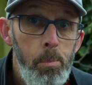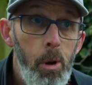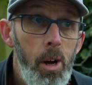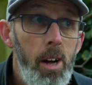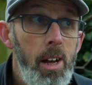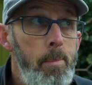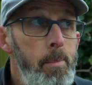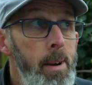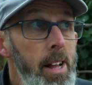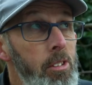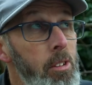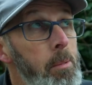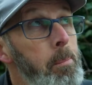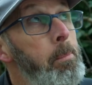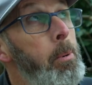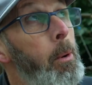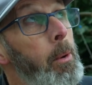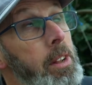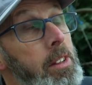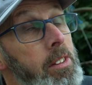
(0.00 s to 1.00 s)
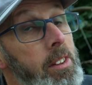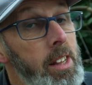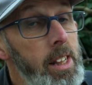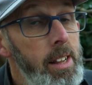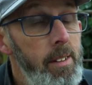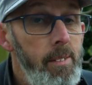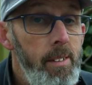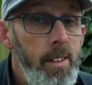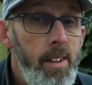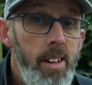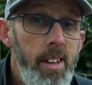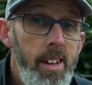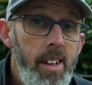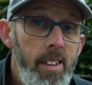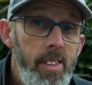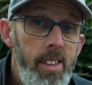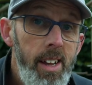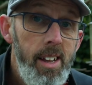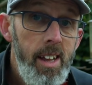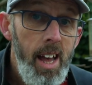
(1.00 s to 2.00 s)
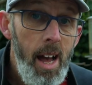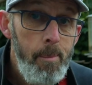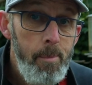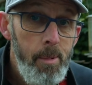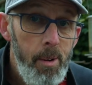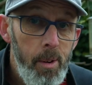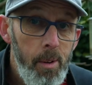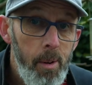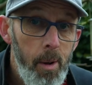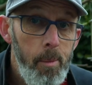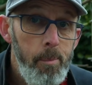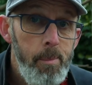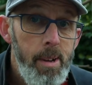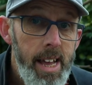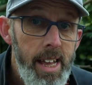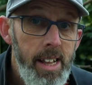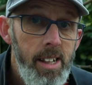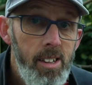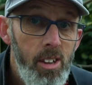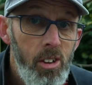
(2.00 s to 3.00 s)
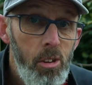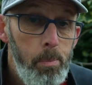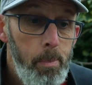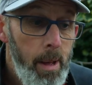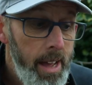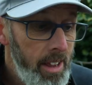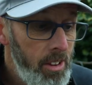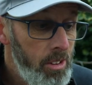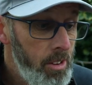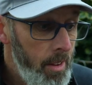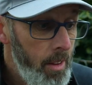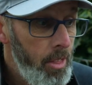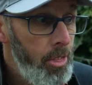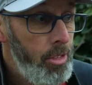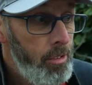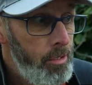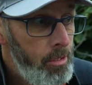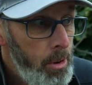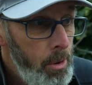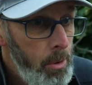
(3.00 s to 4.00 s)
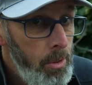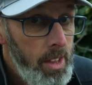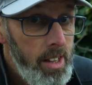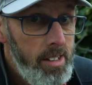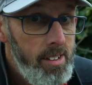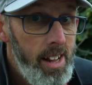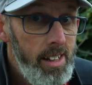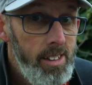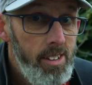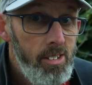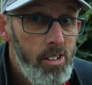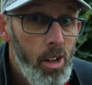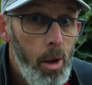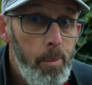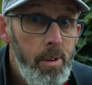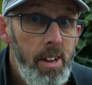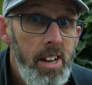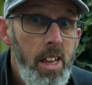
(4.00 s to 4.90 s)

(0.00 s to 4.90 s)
but imagine pointing the camera up into space through the telescope.